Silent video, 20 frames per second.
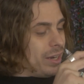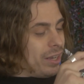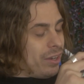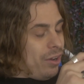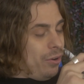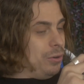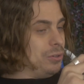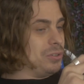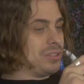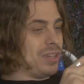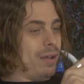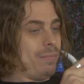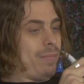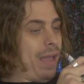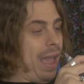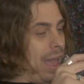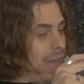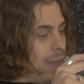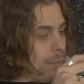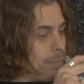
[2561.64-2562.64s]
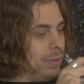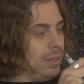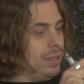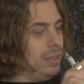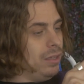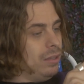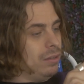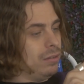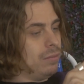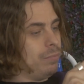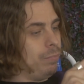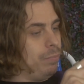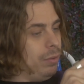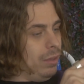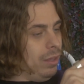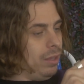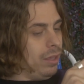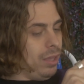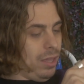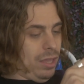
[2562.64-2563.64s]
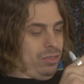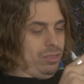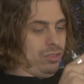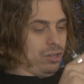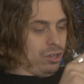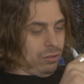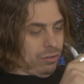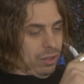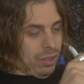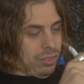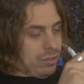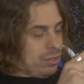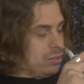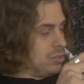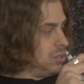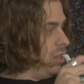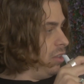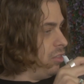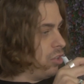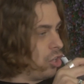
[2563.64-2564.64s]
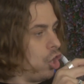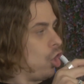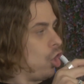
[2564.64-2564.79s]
it goes, I'm happy being in the